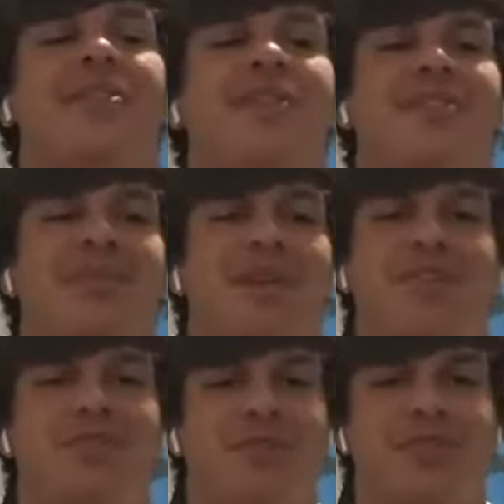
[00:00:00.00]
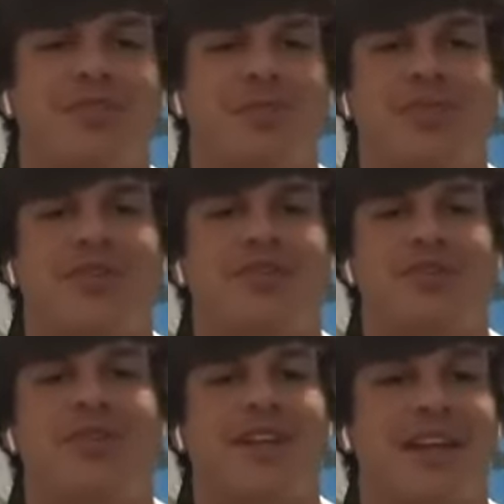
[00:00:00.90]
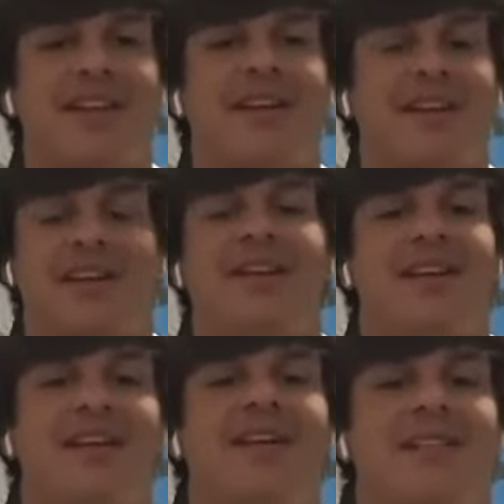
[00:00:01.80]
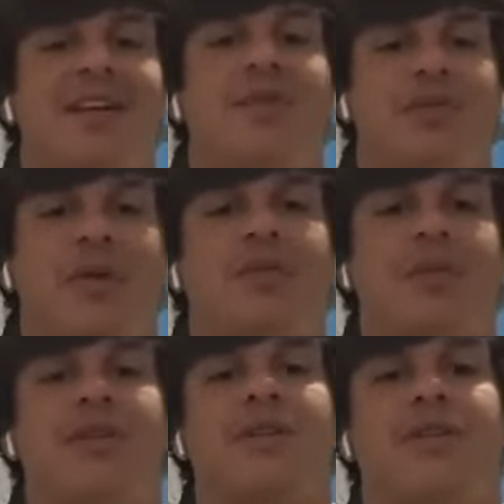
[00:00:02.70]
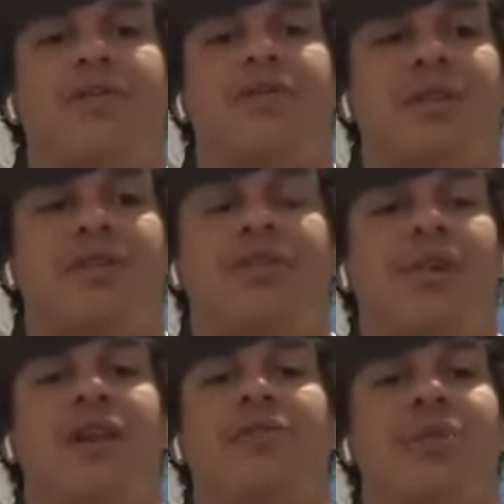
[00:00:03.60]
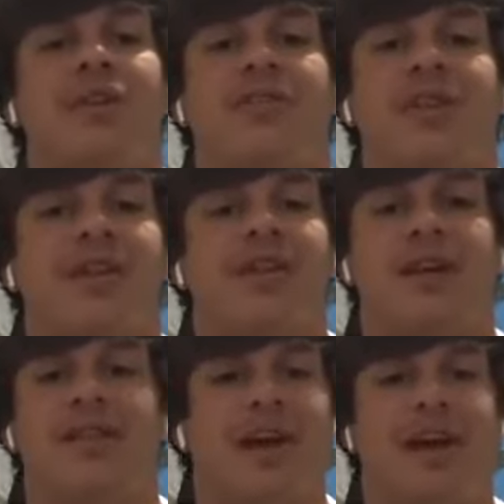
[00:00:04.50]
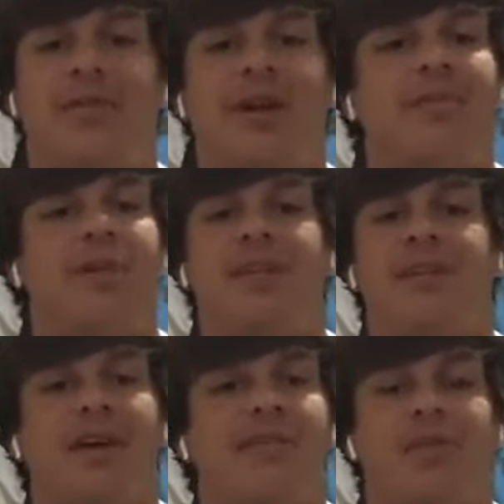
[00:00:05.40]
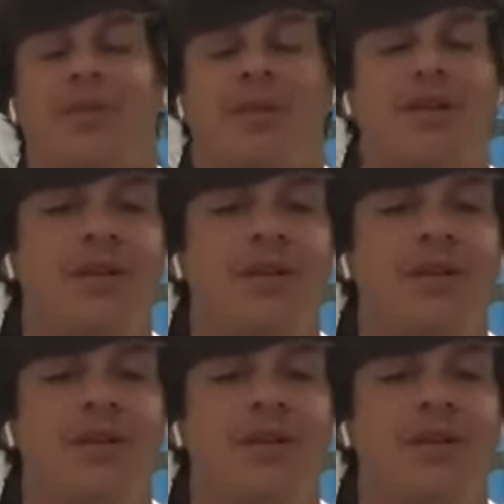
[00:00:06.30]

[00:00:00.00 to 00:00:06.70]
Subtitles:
too, and he's like, man, just push through, and then I did, and it was well worth it. It was a great experience down there. I'd recommend it to everyone.